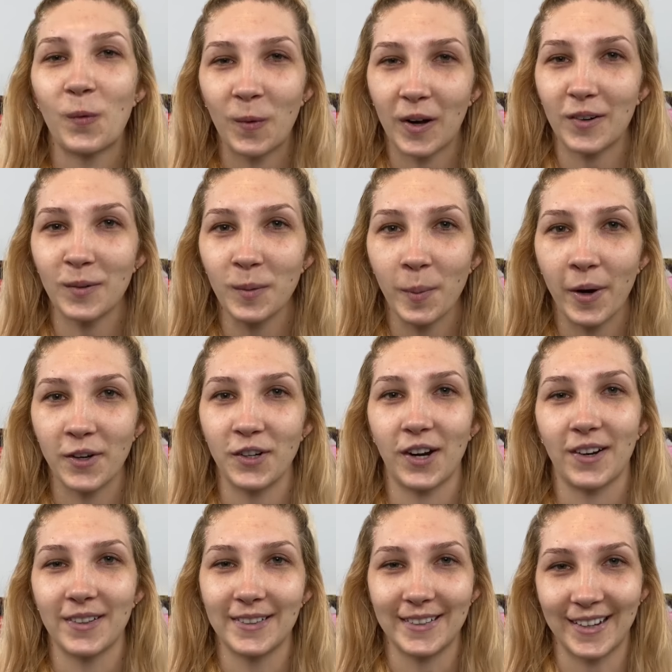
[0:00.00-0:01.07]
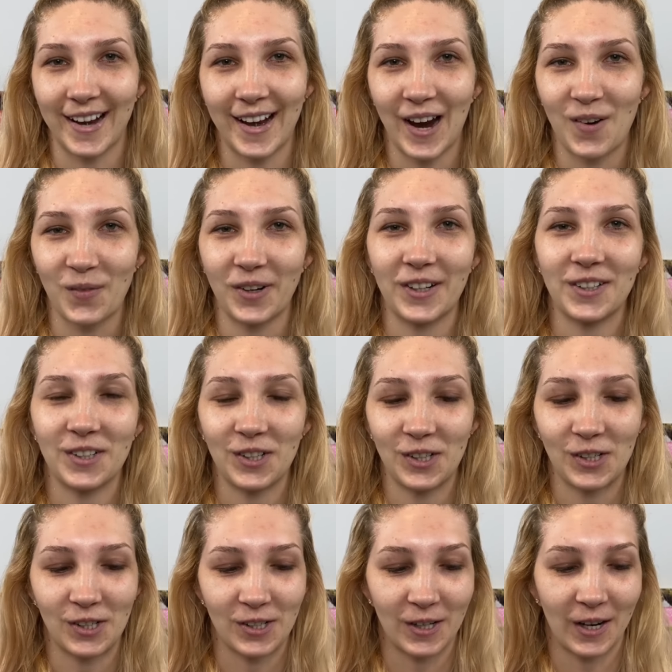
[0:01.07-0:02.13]
Welcome to my channel. Today I wanted to
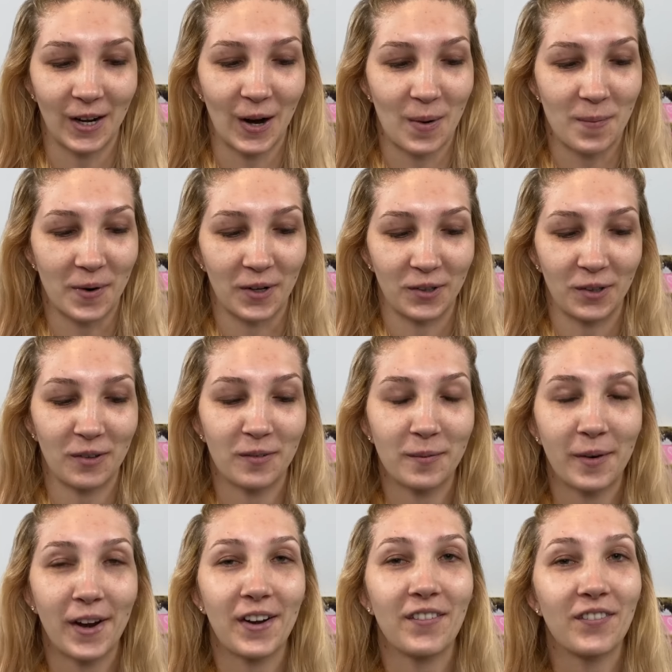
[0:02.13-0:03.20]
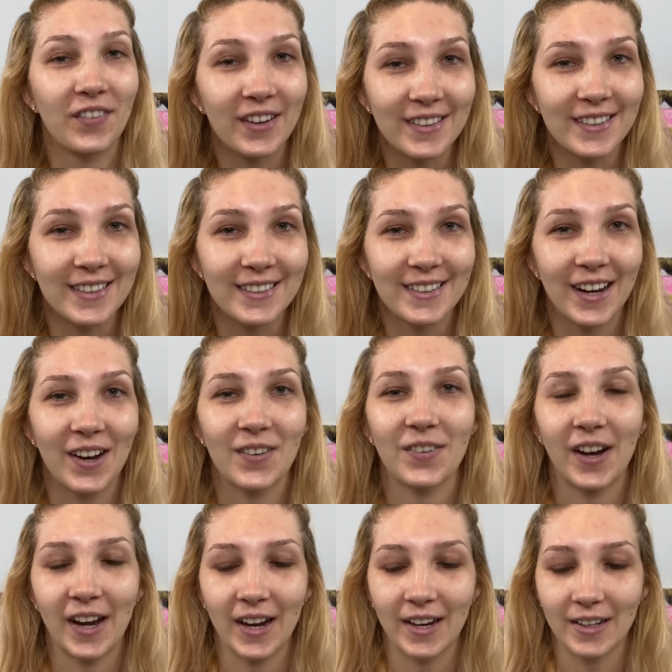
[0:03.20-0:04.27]
get a bunch of my Fenty stuff,
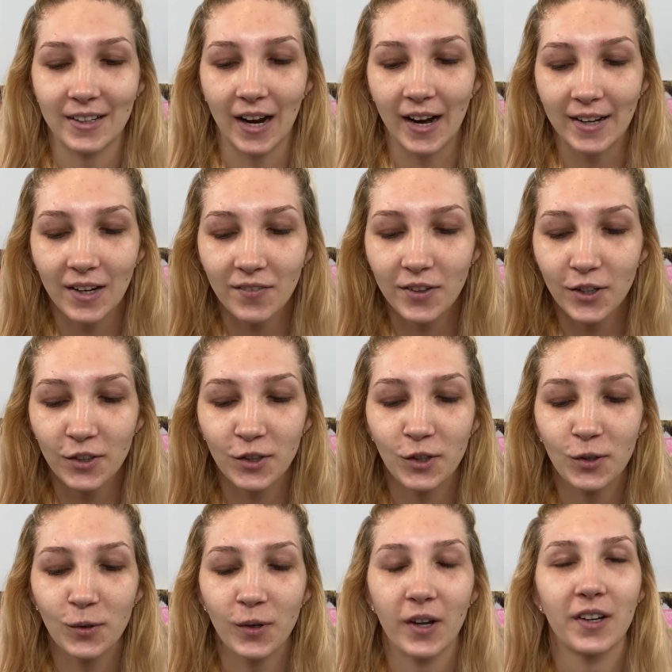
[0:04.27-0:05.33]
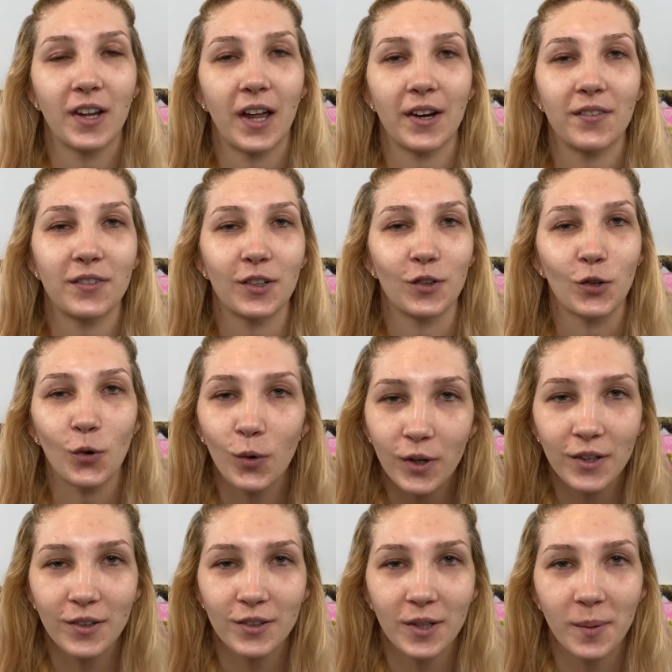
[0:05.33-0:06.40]
and I never do a lot of
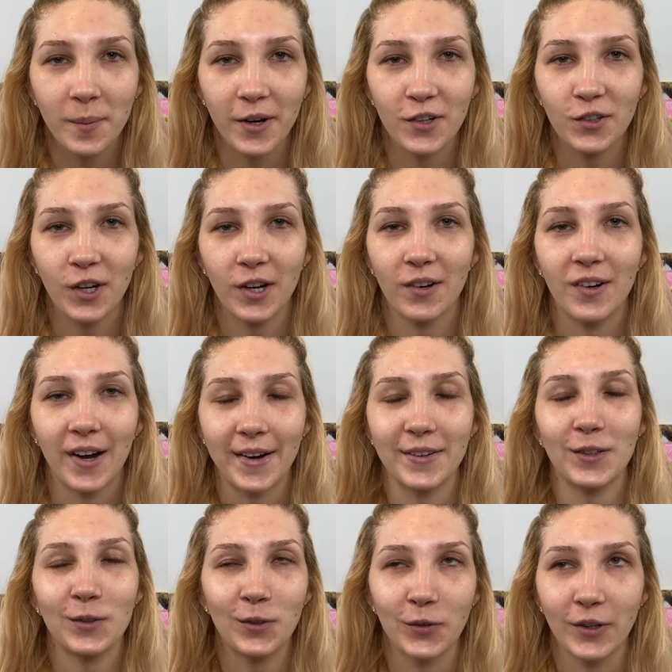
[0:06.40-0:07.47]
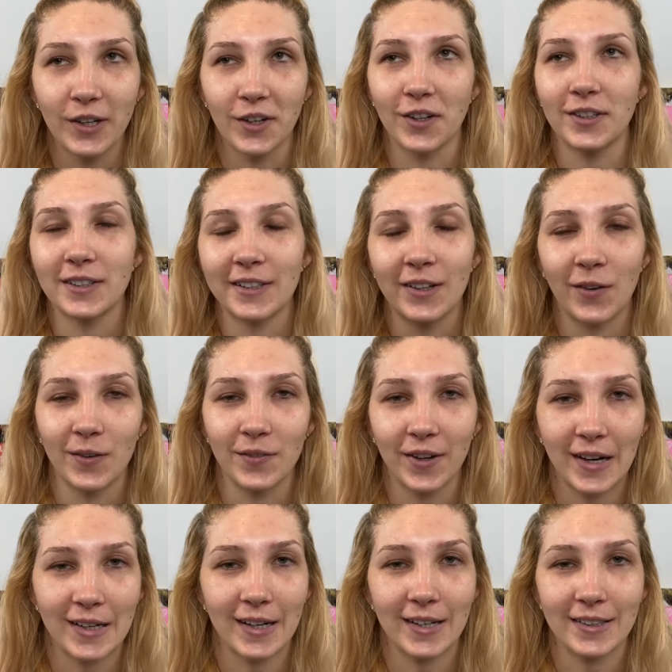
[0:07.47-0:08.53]
tutorials on my channel. I do 3 looks and all of
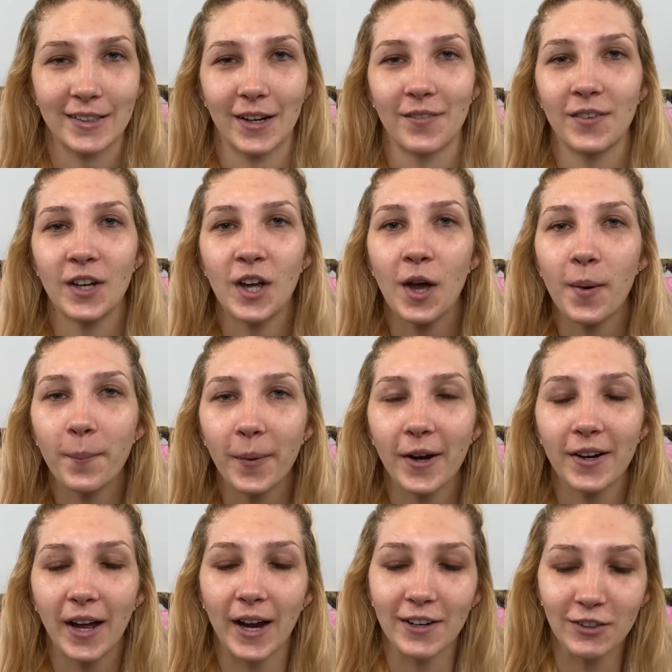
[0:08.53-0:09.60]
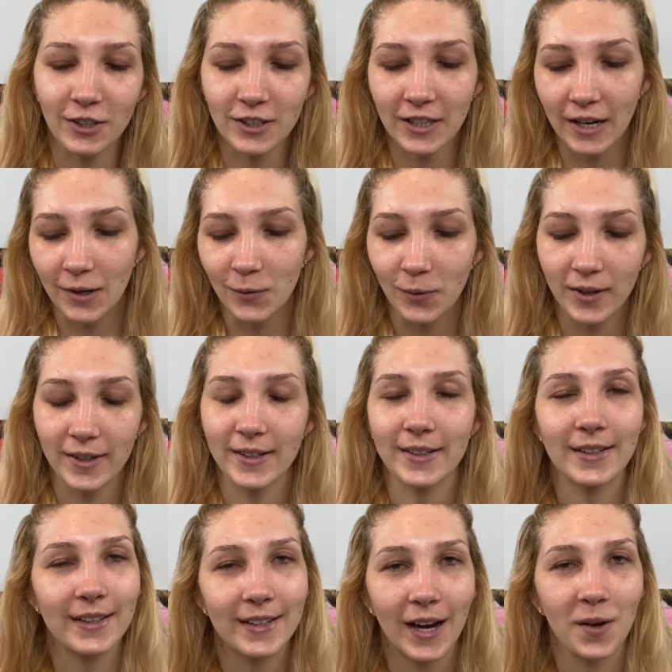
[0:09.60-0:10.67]
that kind of stuff, but I just kind of wanted to
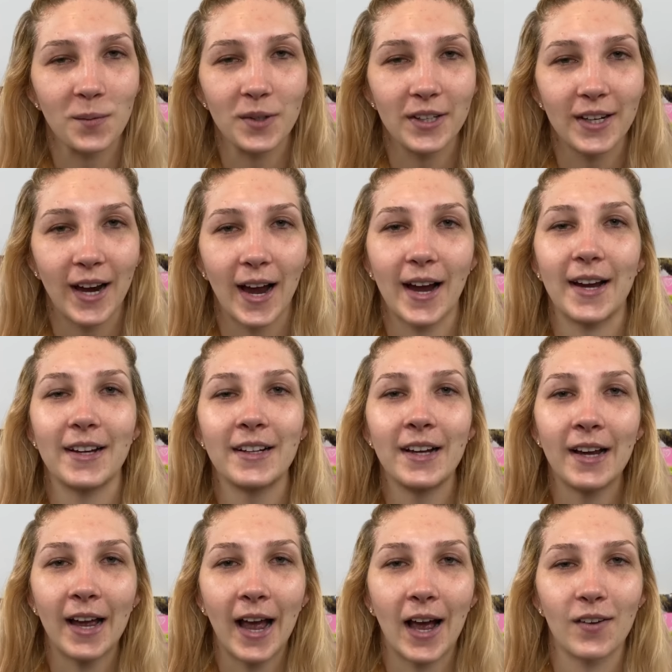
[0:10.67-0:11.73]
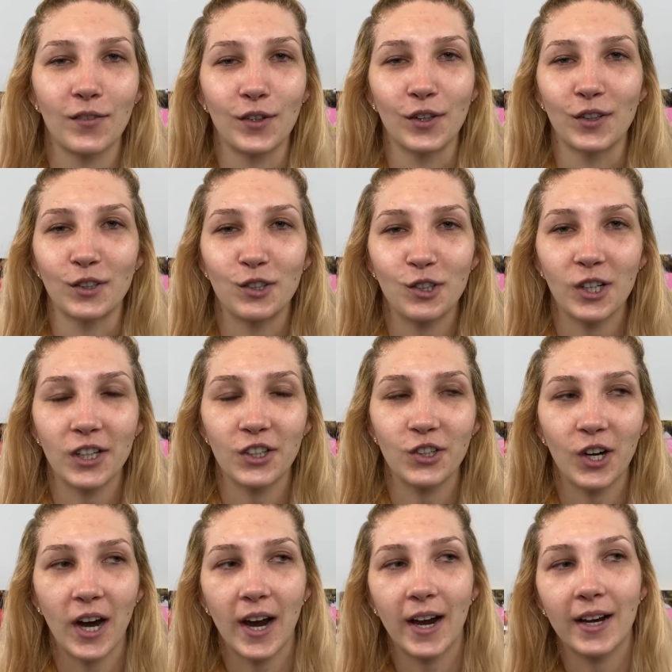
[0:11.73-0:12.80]
sit down with you guys, have a little chit
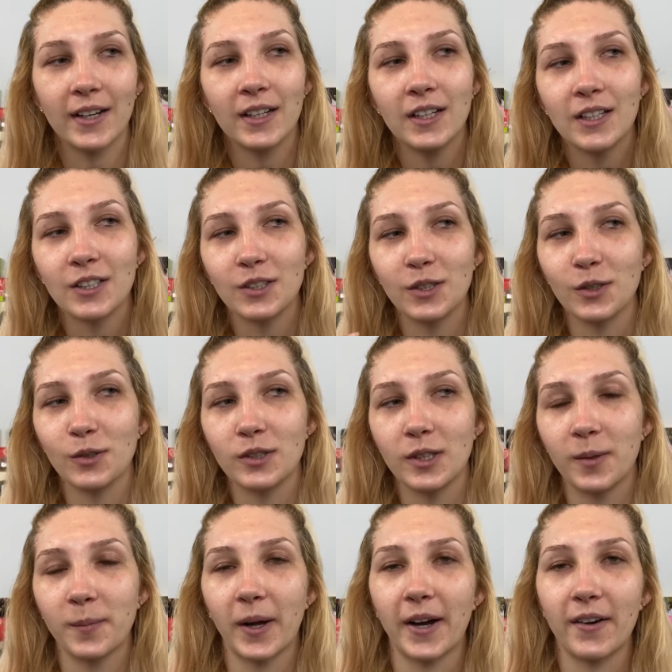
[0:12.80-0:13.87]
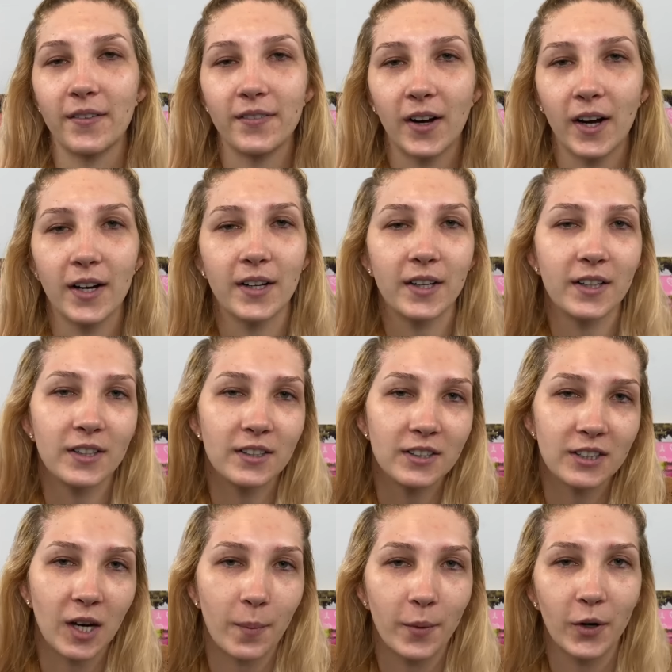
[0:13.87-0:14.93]
chat, do some like fun,
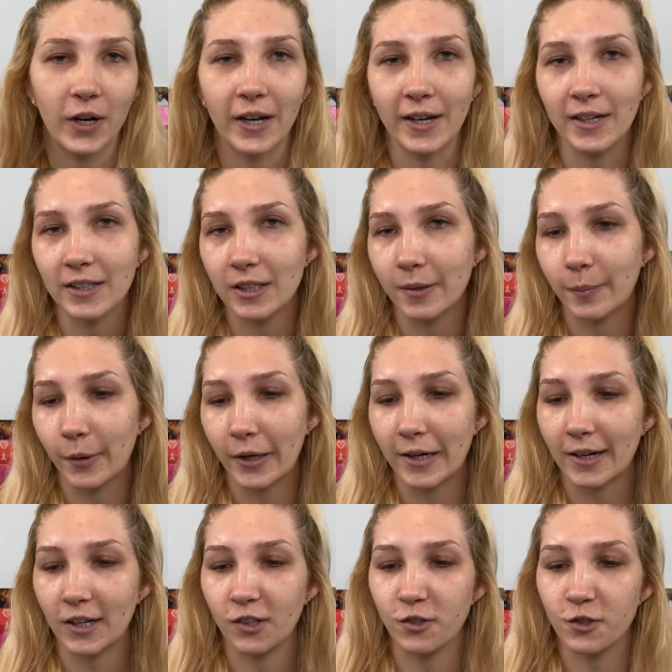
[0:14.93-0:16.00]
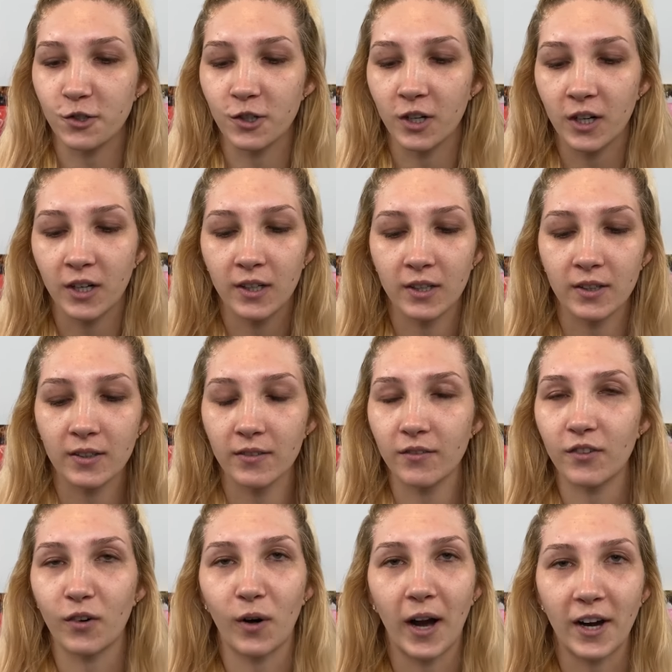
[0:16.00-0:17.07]
summery, springish,
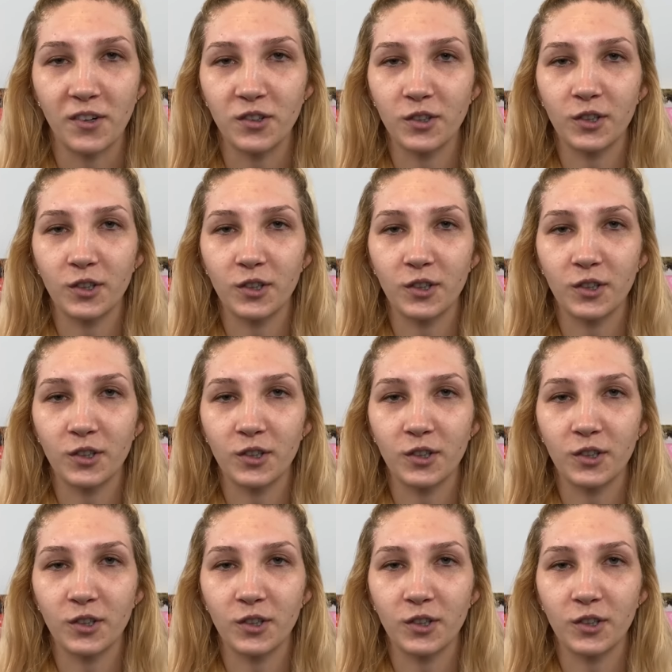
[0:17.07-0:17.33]
fresh,